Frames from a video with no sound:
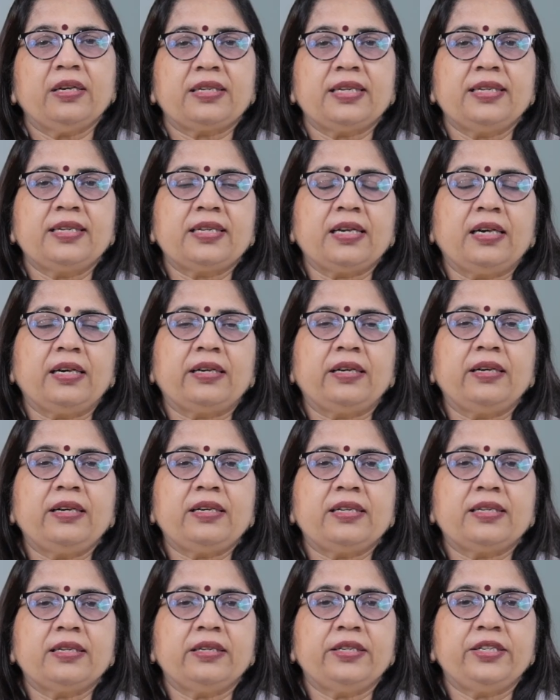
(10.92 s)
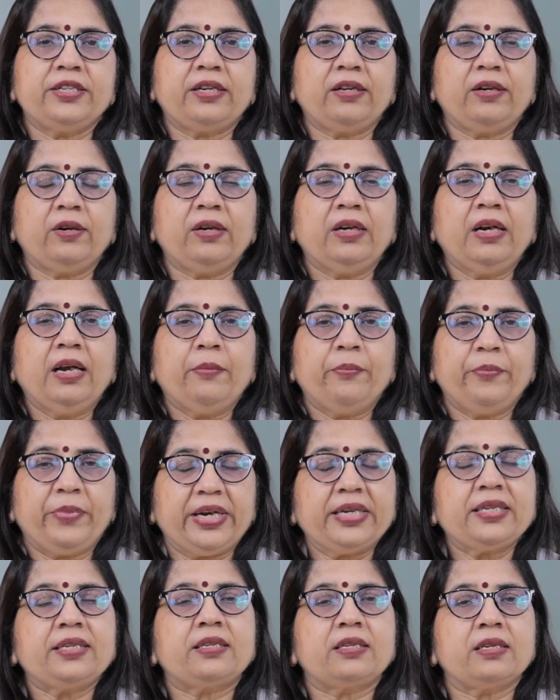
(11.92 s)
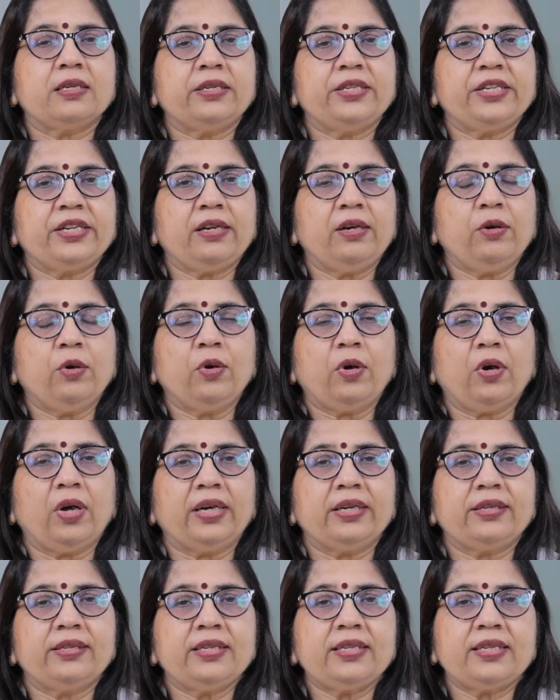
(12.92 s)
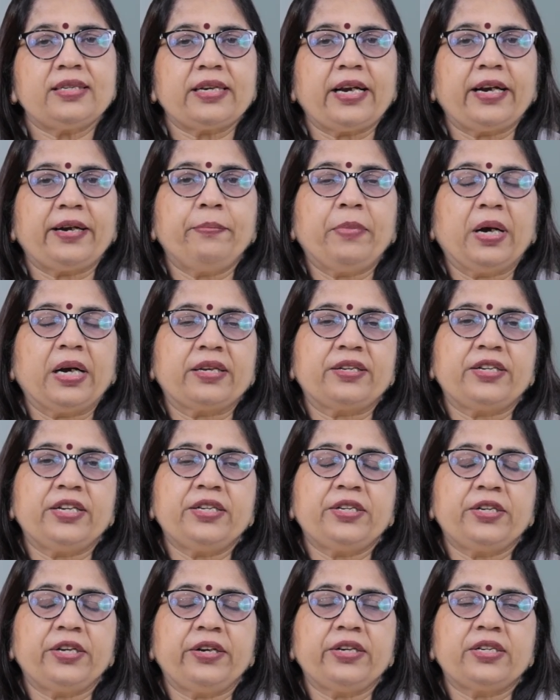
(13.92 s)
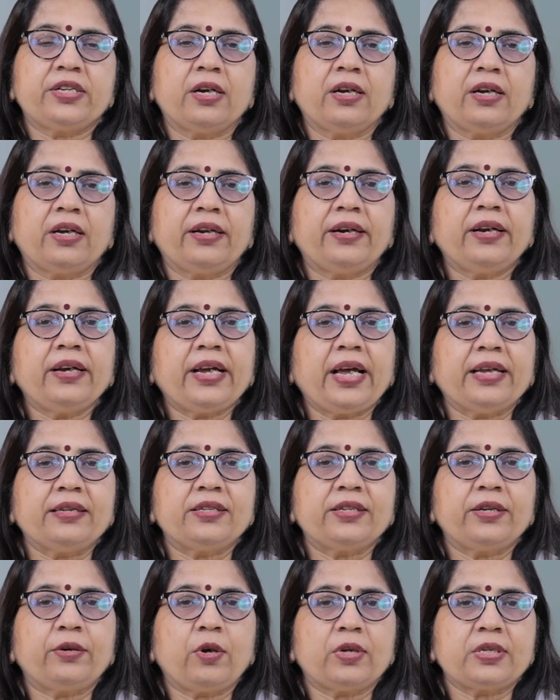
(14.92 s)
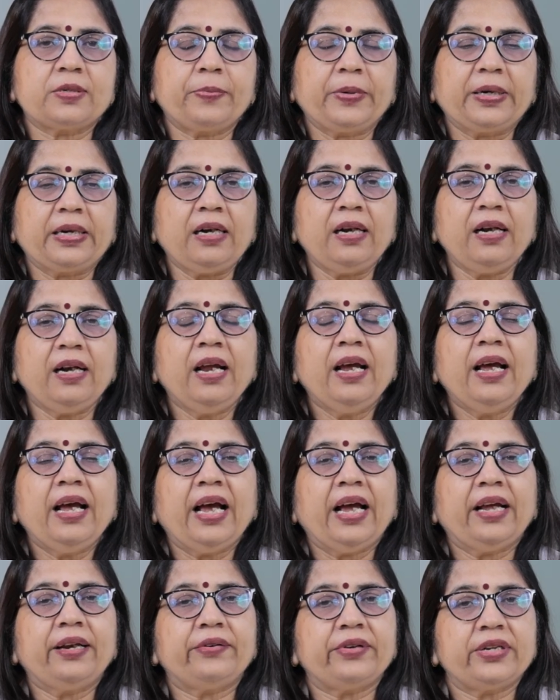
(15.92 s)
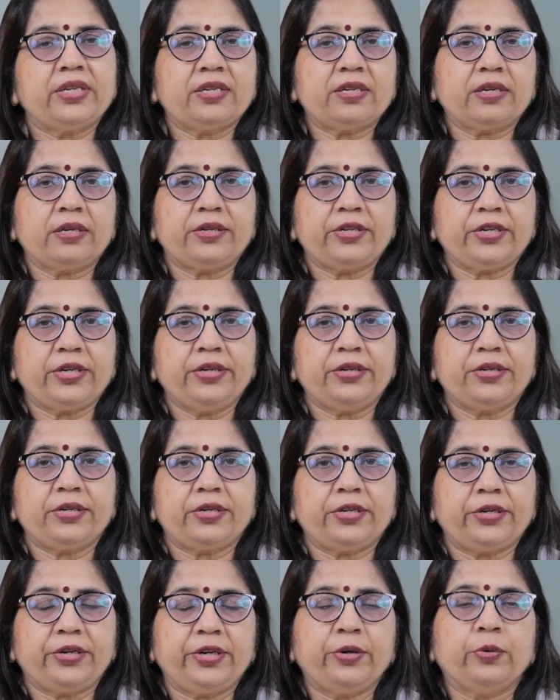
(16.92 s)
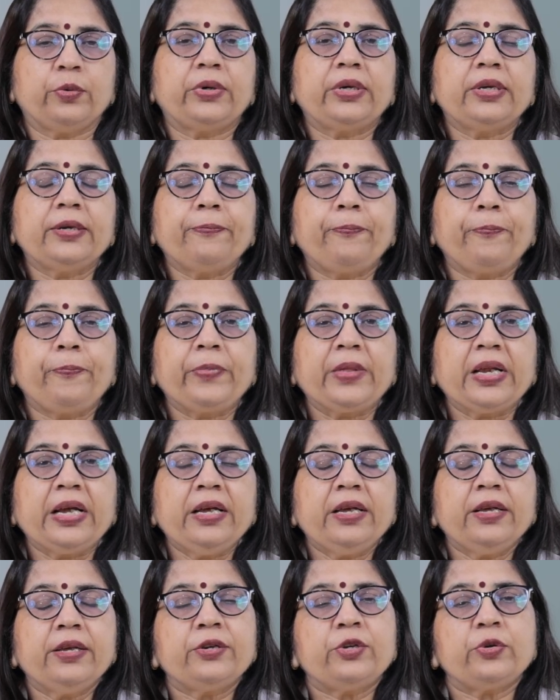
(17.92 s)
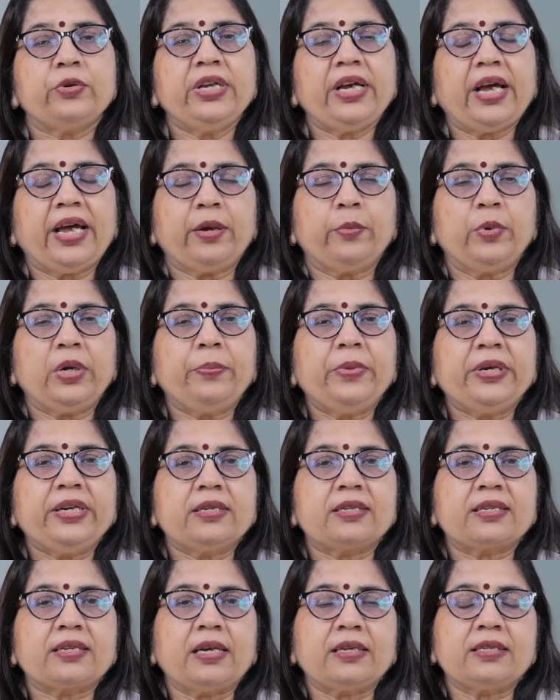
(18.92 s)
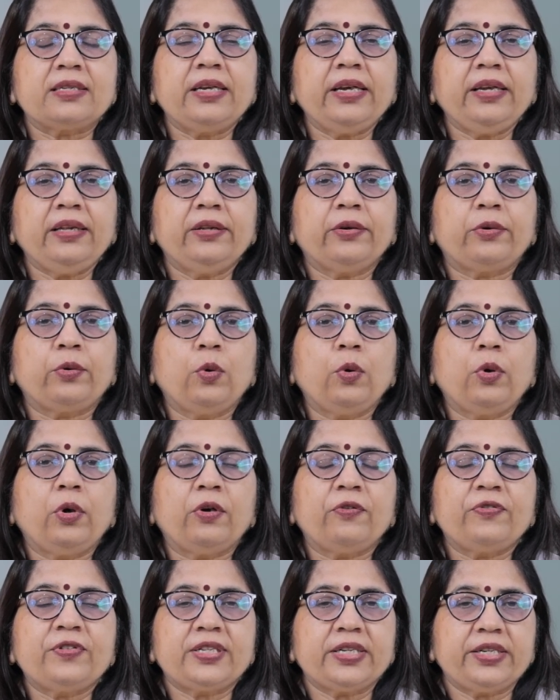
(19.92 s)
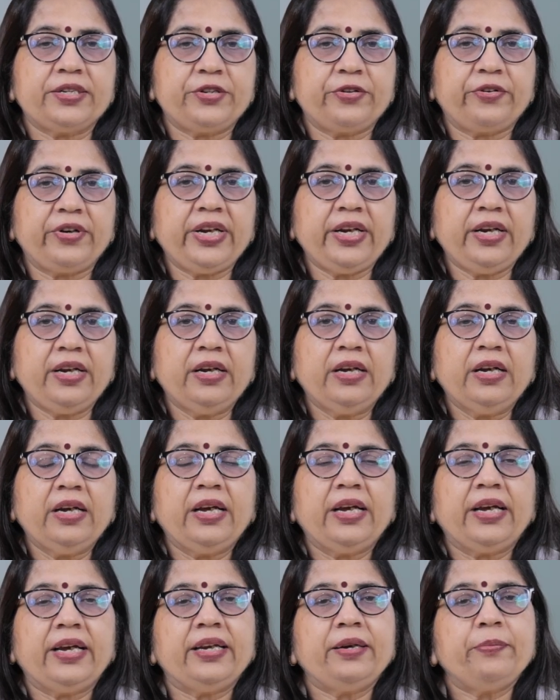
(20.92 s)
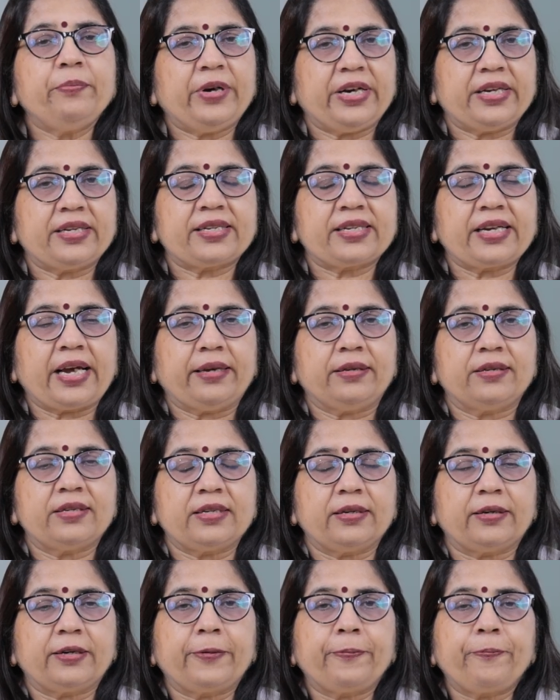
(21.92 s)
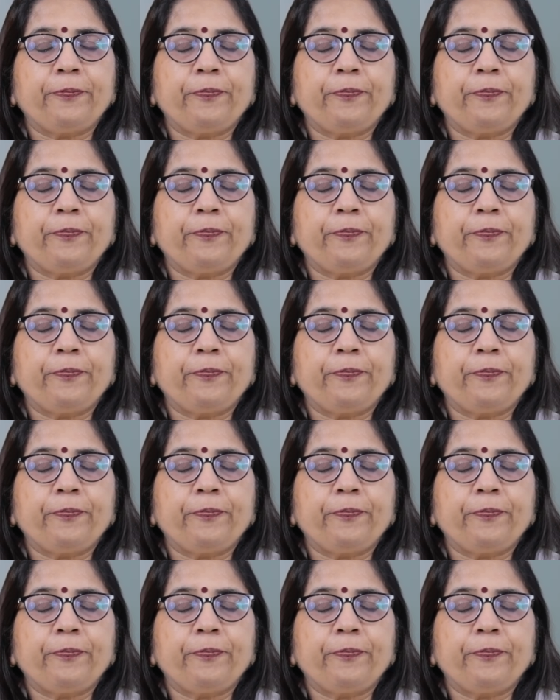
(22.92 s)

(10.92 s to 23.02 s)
a consultant breast surgical oncologist at Bagchi Shankara Cancer Hospital and Research Institute. Today I will be discussing the role of surgery in breast cancer.